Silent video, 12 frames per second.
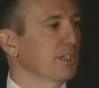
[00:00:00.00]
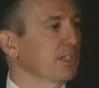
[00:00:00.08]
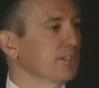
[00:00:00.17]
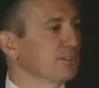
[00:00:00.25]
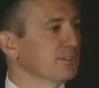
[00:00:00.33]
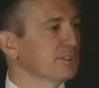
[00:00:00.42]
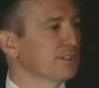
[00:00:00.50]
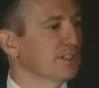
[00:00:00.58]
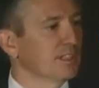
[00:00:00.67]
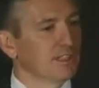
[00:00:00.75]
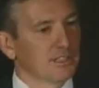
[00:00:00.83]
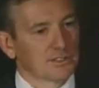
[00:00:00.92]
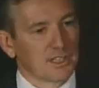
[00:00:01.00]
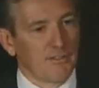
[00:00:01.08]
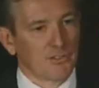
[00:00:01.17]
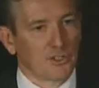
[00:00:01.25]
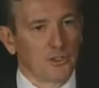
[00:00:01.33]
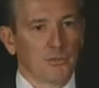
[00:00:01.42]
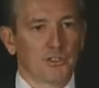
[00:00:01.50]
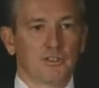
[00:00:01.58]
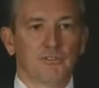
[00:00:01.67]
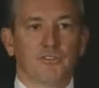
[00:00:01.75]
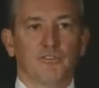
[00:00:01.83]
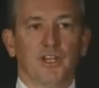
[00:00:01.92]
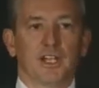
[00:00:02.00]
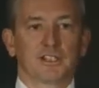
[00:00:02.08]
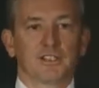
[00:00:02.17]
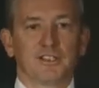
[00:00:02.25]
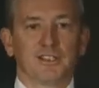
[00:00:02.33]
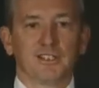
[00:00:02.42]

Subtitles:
years. It's kind of a cumulative effect.